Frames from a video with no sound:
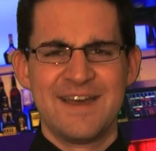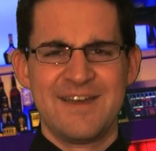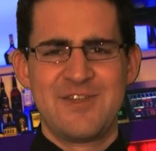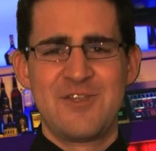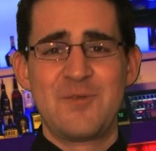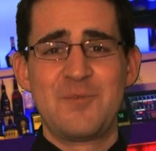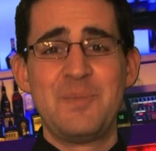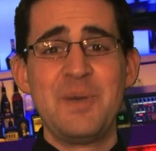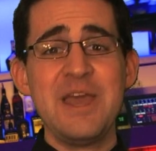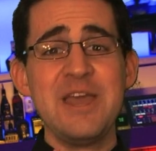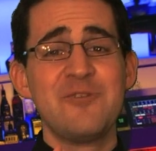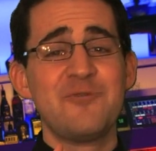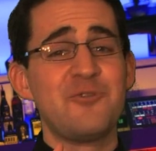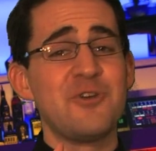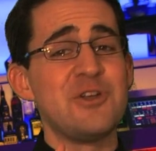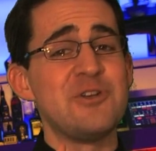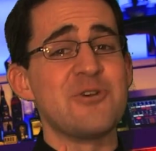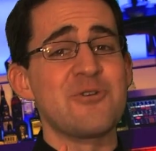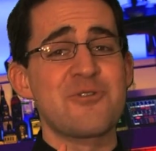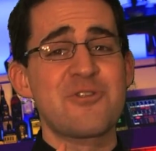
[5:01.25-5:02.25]
Speak
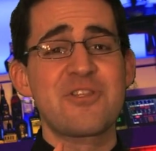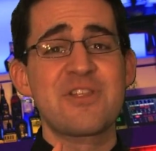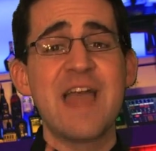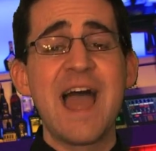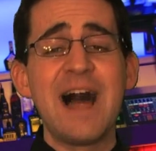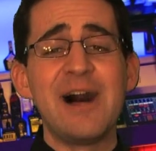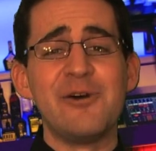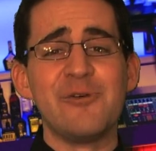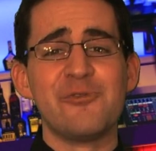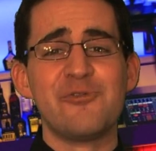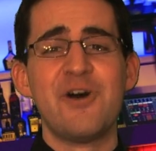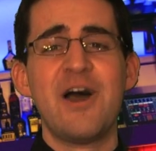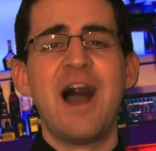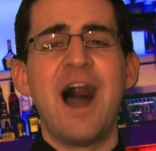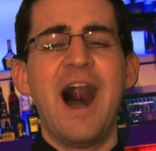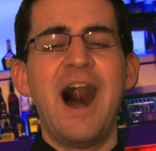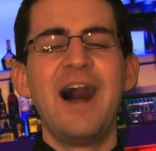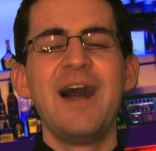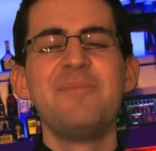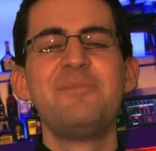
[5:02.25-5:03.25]
for yourself.
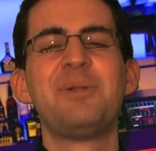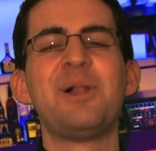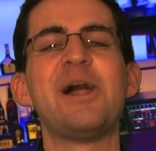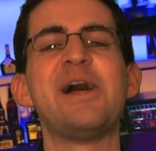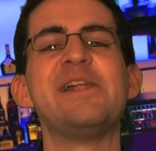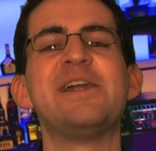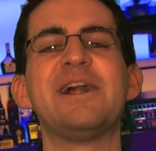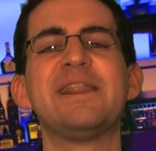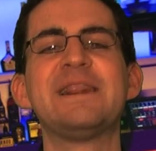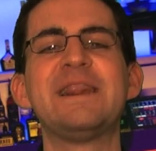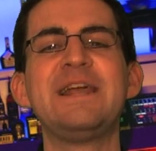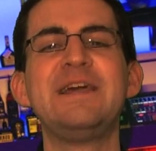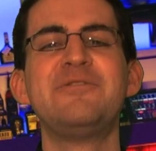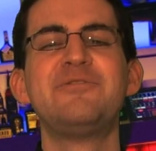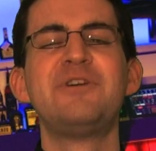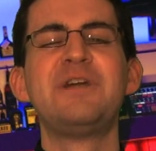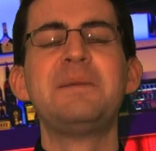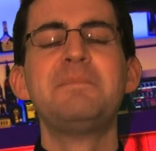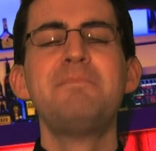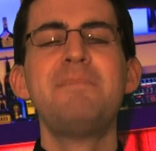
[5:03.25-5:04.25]
I plan on
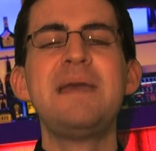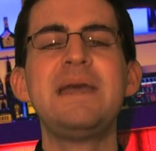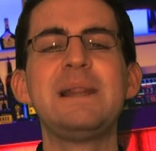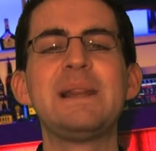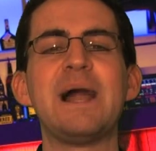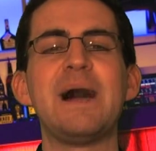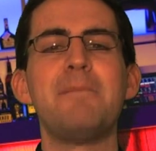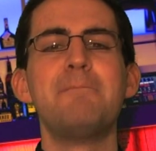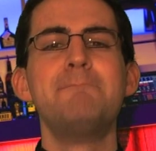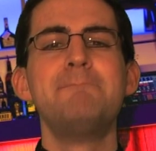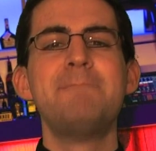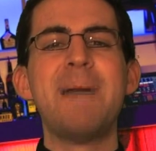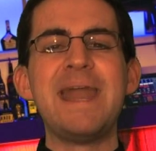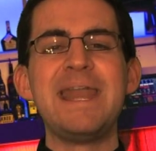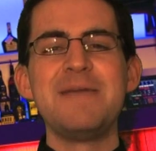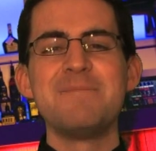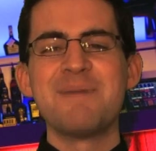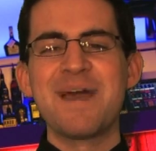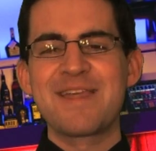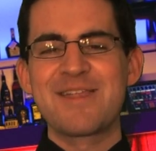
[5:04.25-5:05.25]
leaving Mila
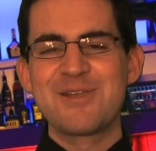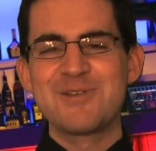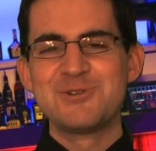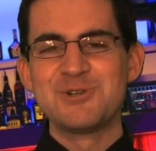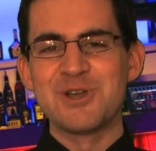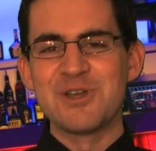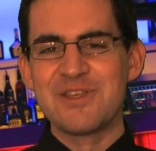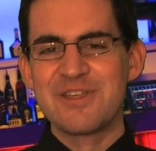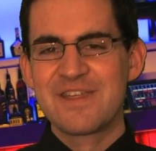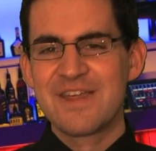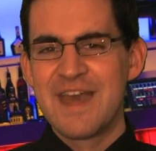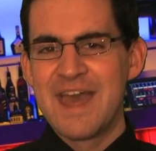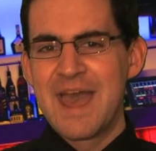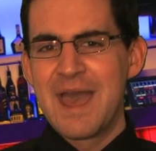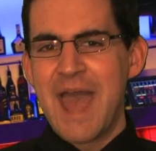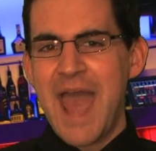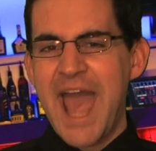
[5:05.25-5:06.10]
many messages,